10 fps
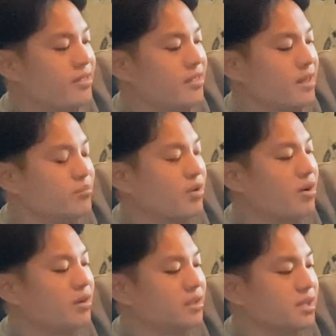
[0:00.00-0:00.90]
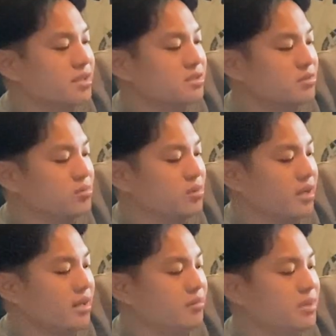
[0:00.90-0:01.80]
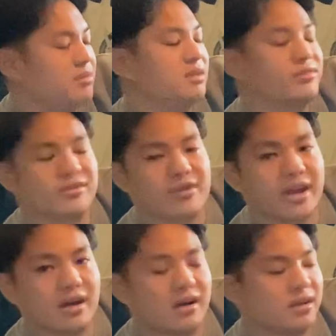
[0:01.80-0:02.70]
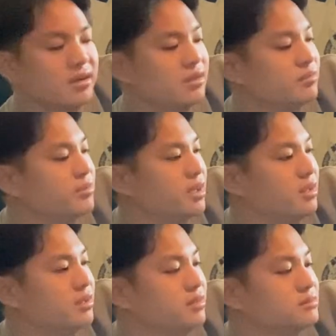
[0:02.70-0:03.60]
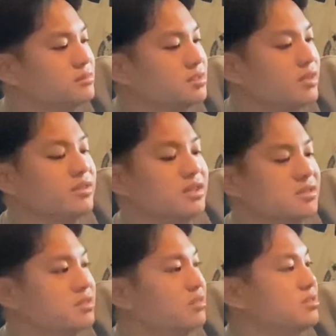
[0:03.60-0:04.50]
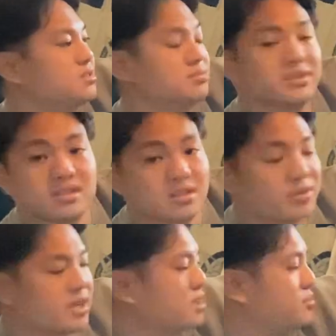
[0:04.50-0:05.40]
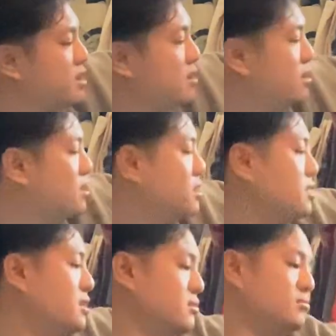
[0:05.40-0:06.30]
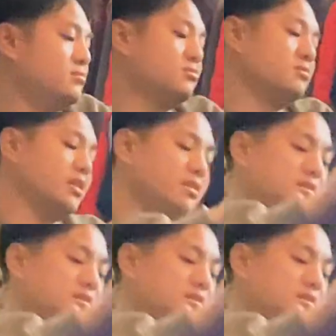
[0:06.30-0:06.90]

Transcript: and polyester blend, maybe even rayon, but definitely not silk just because of the price I paid. I think